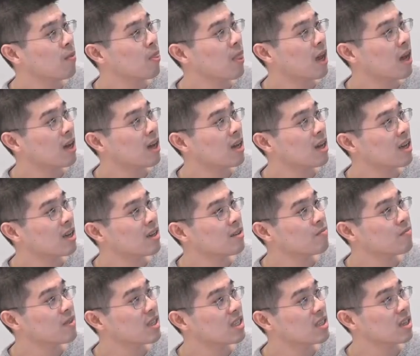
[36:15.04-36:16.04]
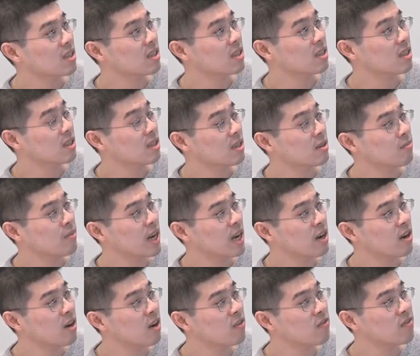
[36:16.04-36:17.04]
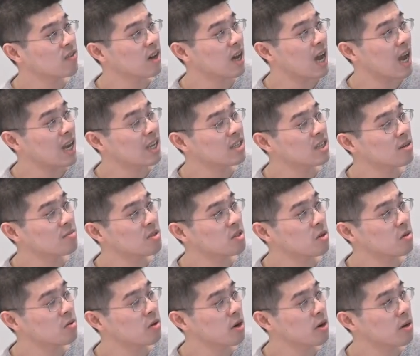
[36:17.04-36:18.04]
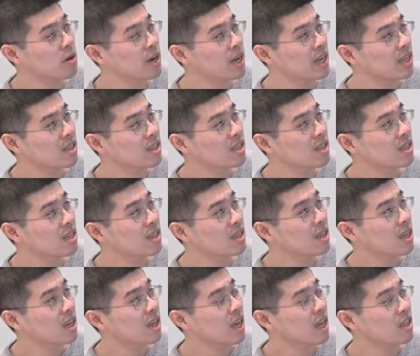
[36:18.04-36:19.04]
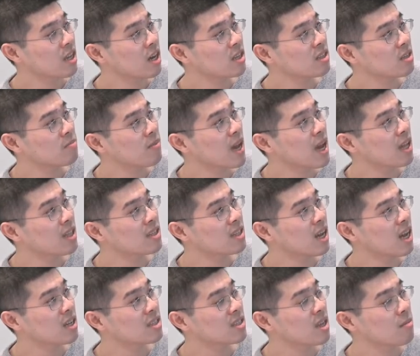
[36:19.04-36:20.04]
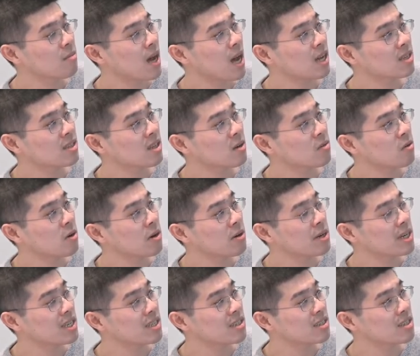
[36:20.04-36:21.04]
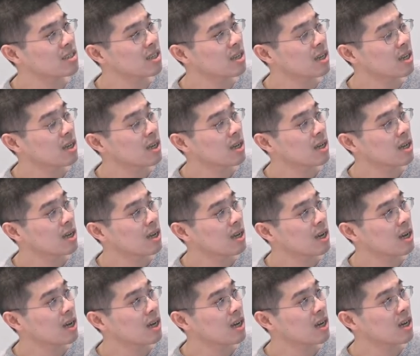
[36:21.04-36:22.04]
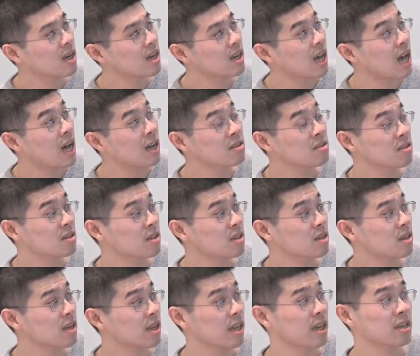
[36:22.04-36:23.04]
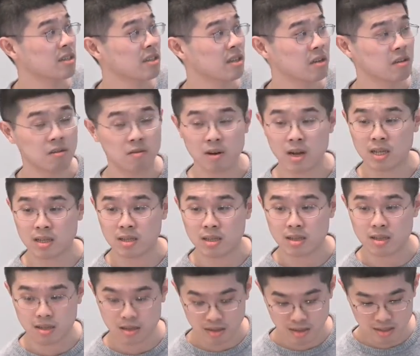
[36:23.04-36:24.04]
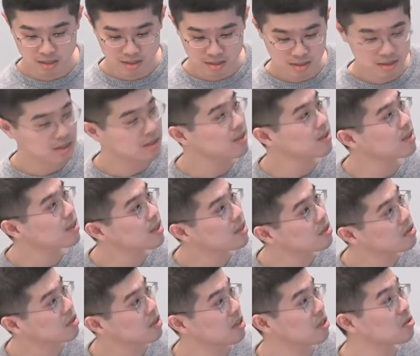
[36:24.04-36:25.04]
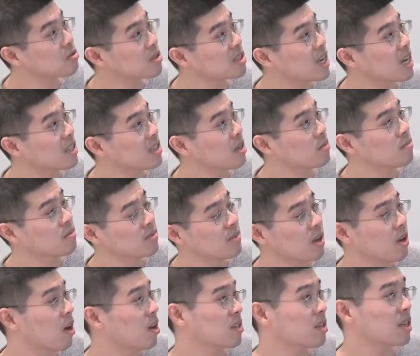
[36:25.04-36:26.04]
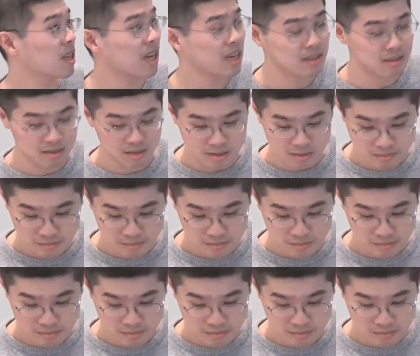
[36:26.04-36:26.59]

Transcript: uh, the pair of items you query cannot depend on some other queries uh, answer in a single round. So you need to send them all together.